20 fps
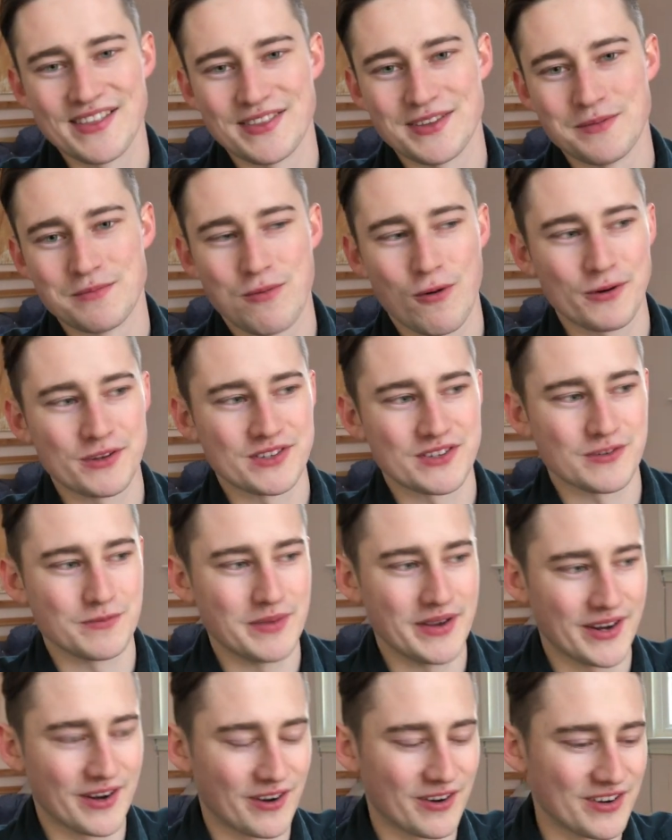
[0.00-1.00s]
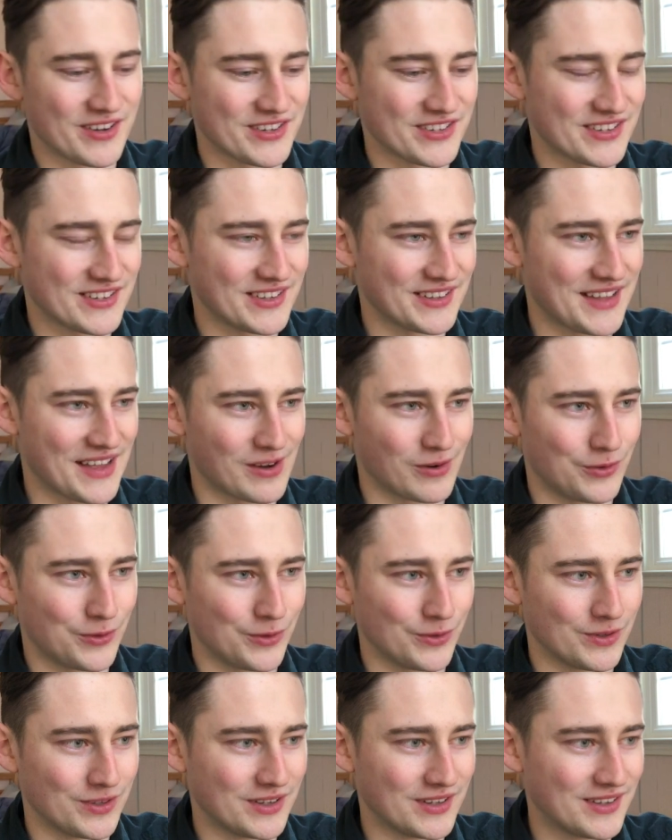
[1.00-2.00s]
the importance of being earnest and that
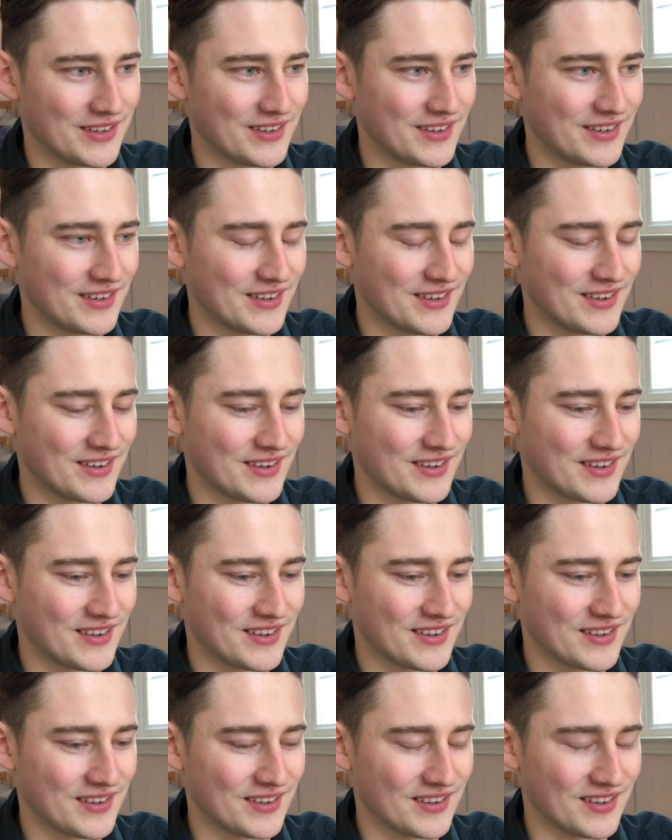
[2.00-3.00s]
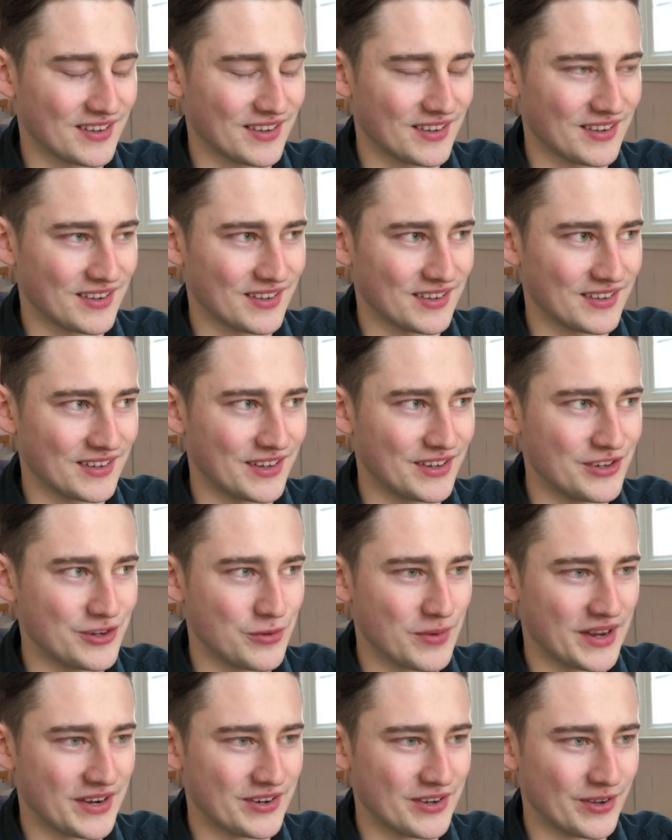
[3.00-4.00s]
whole uh,
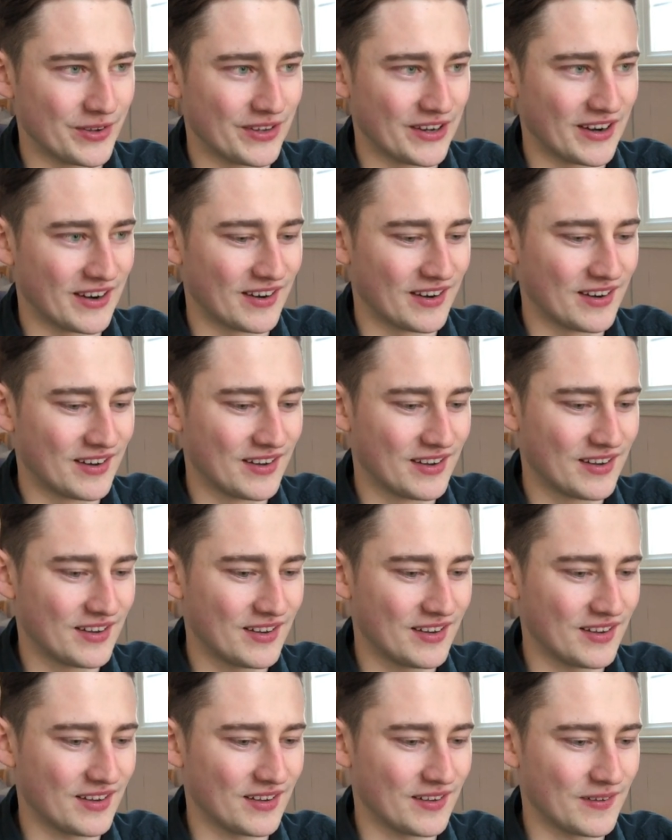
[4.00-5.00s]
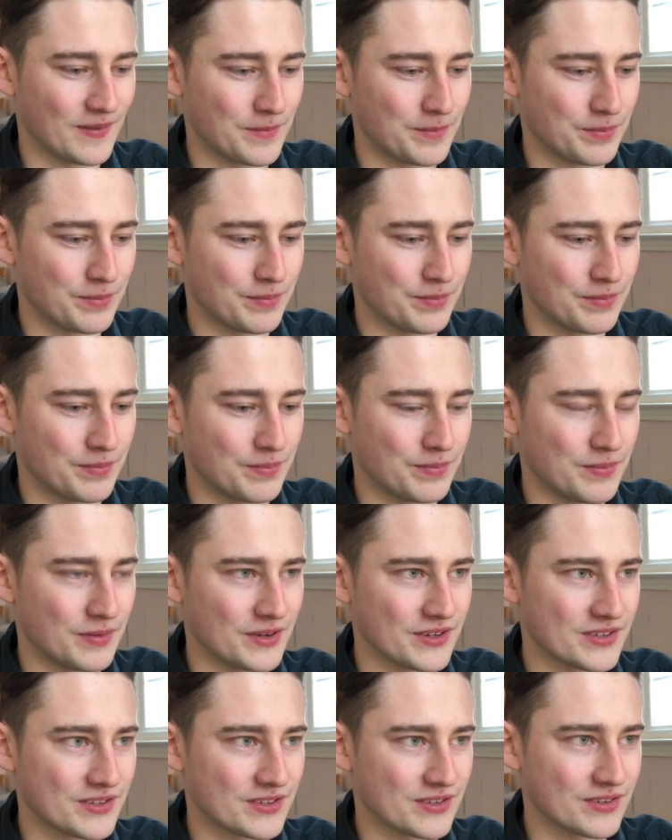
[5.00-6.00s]
innuendo there. Uh,
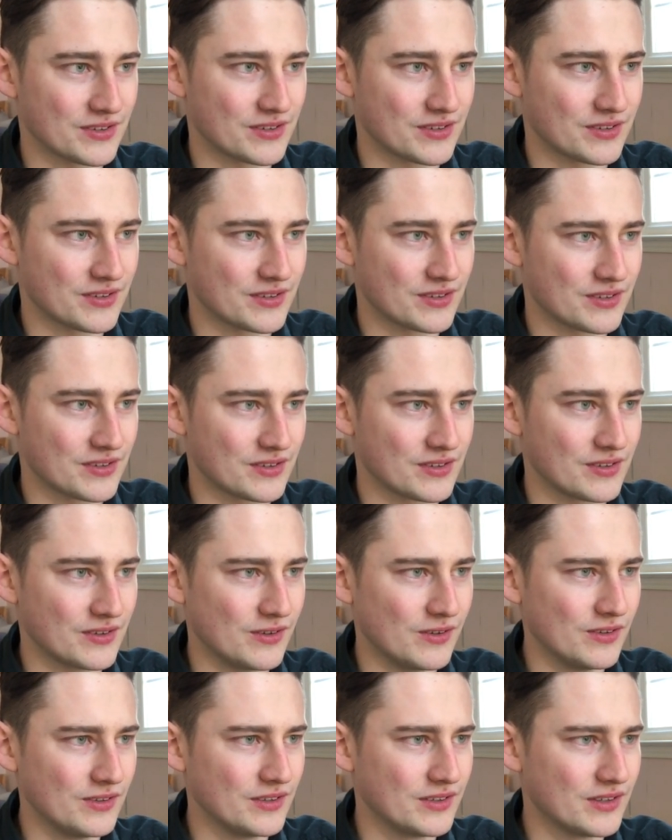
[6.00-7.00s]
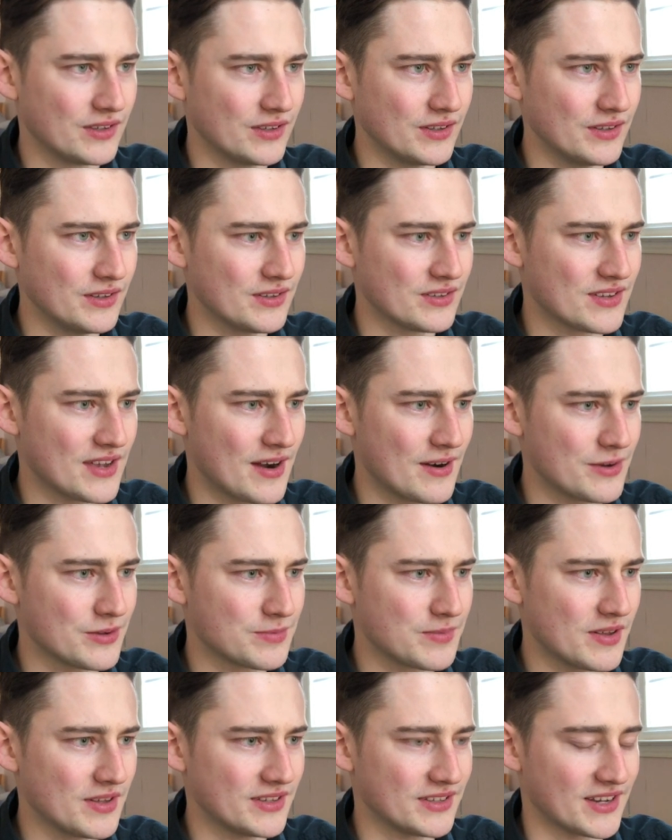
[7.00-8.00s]
Sultan, is that how you
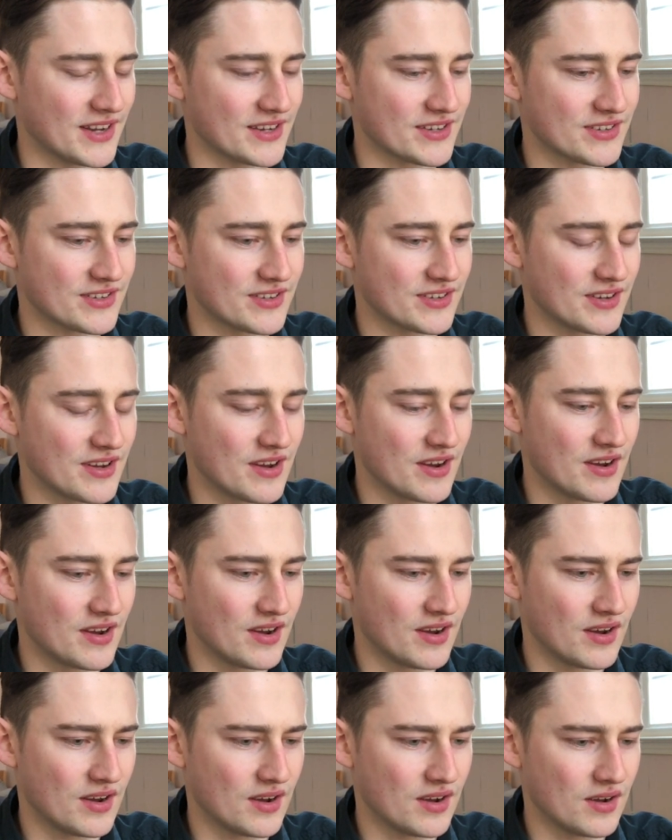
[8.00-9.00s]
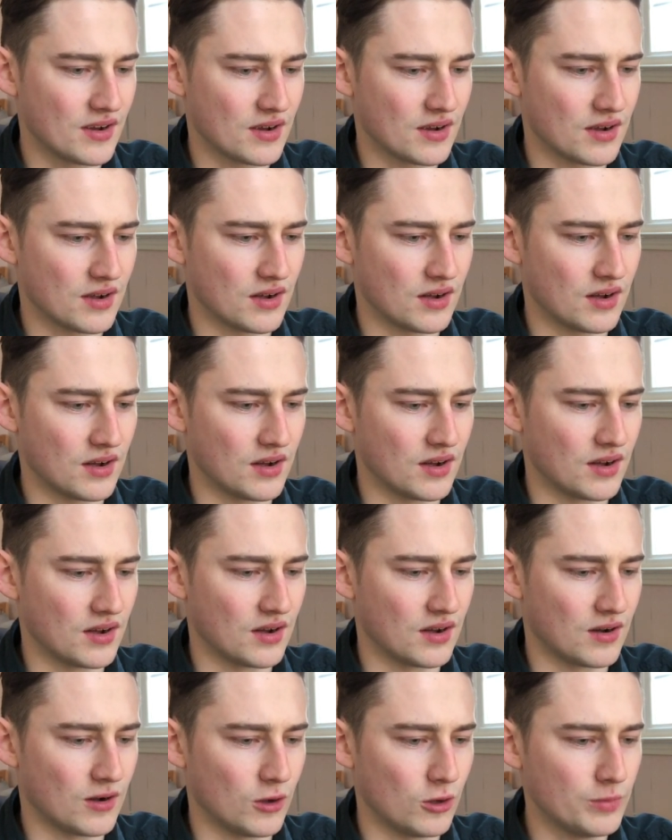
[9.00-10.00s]
spell it? Yes. Uh,
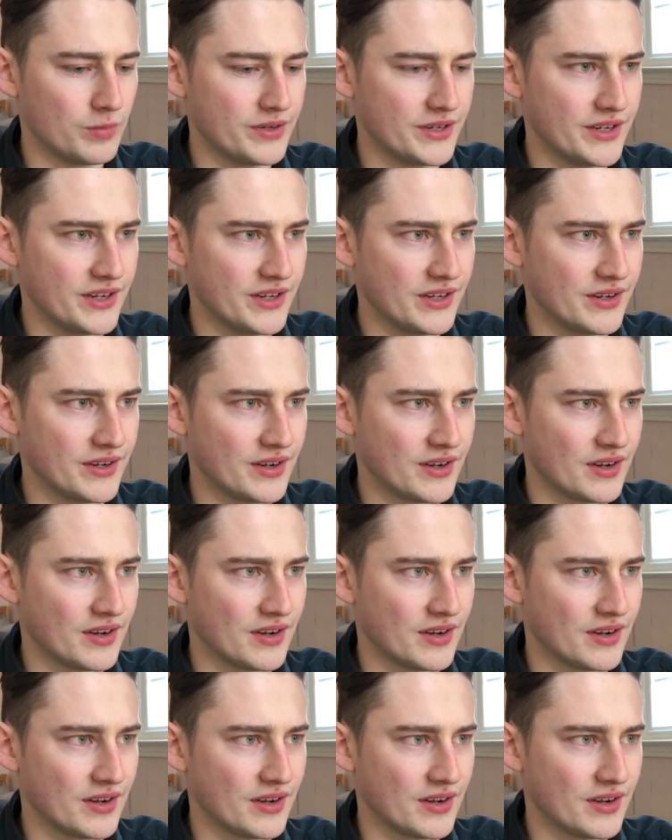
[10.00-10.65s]
Albany,